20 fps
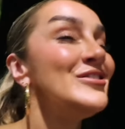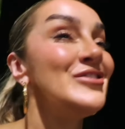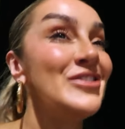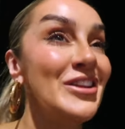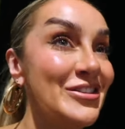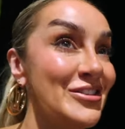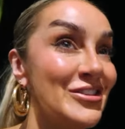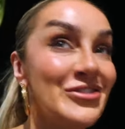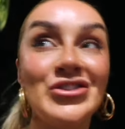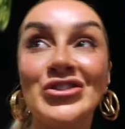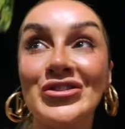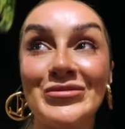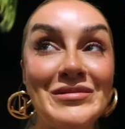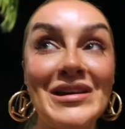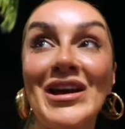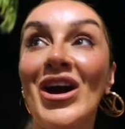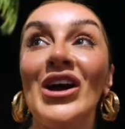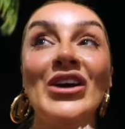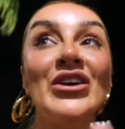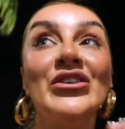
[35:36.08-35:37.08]
This is just
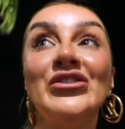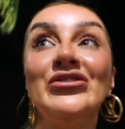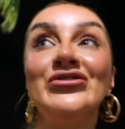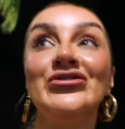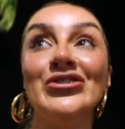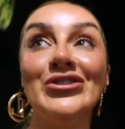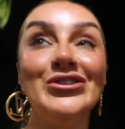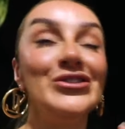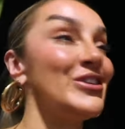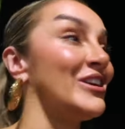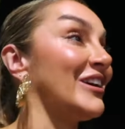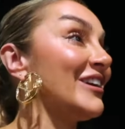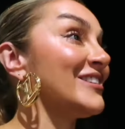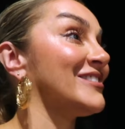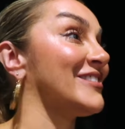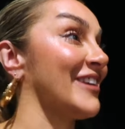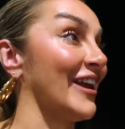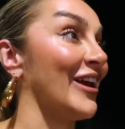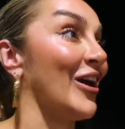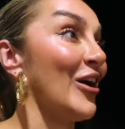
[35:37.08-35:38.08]
me. I could do
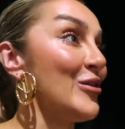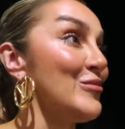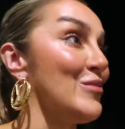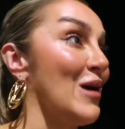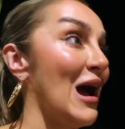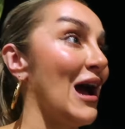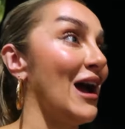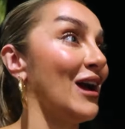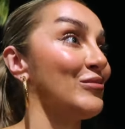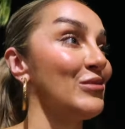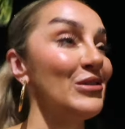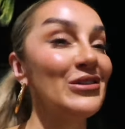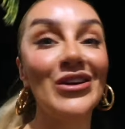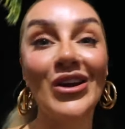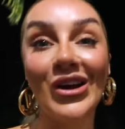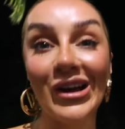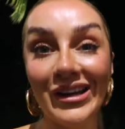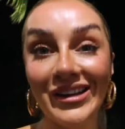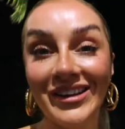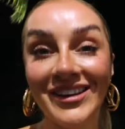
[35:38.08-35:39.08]
this then go back, but
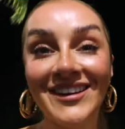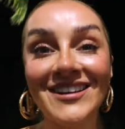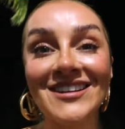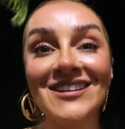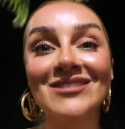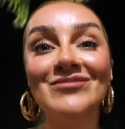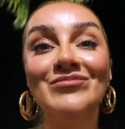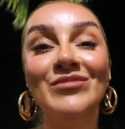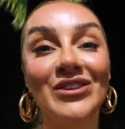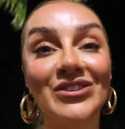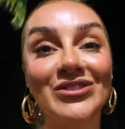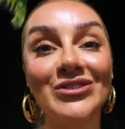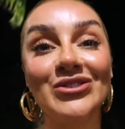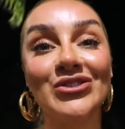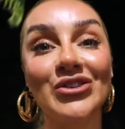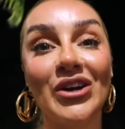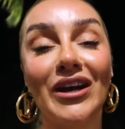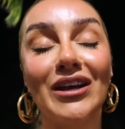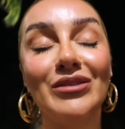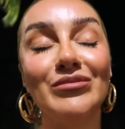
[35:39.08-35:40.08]
no, Mitchell's
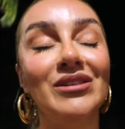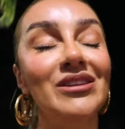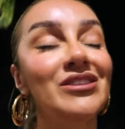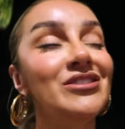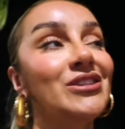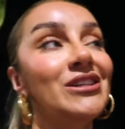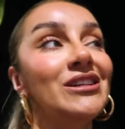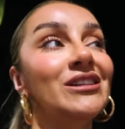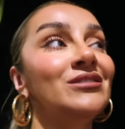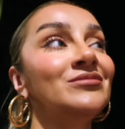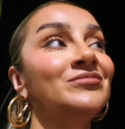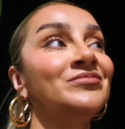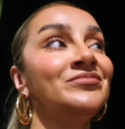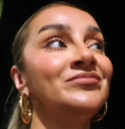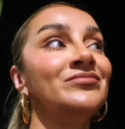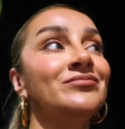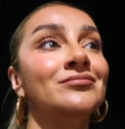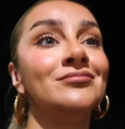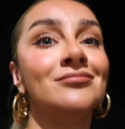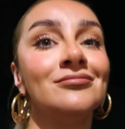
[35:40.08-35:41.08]
dragging me to
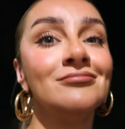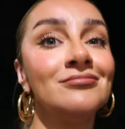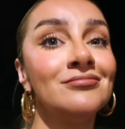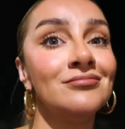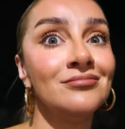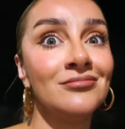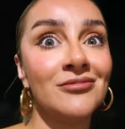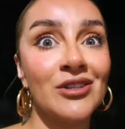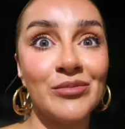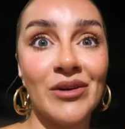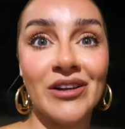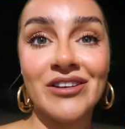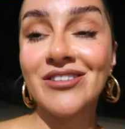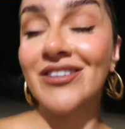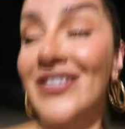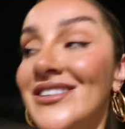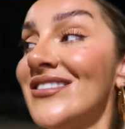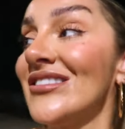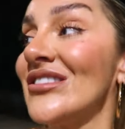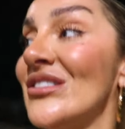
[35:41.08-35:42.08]
the
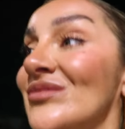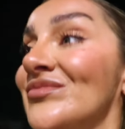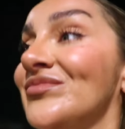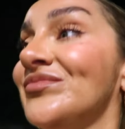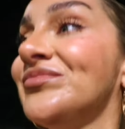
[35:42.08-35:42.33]
madness.